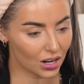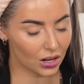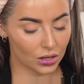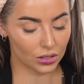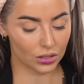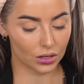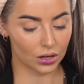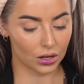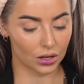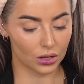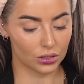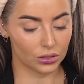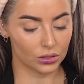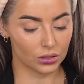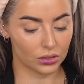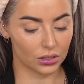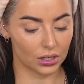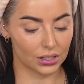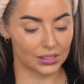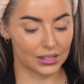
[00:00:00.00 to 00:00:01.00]
I'm just gonna
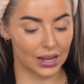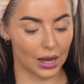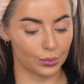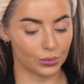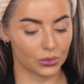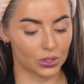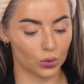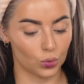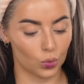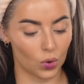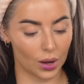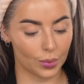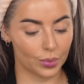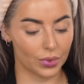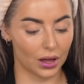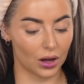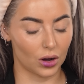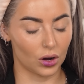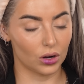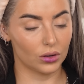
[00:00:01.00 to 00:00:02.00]
attempt to
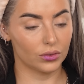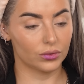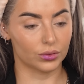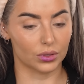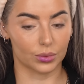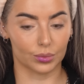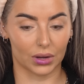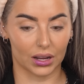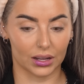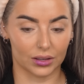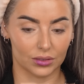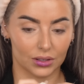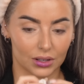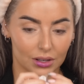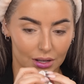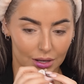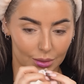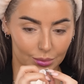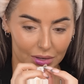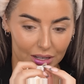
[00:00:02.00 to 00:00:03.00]
wipe that off with my,
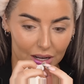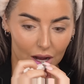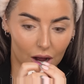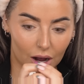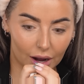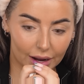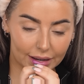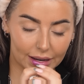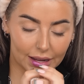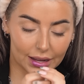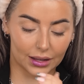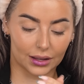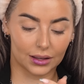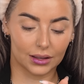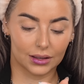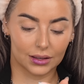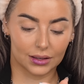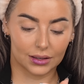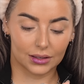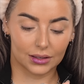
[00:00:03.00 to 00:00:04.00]
I'm like hiding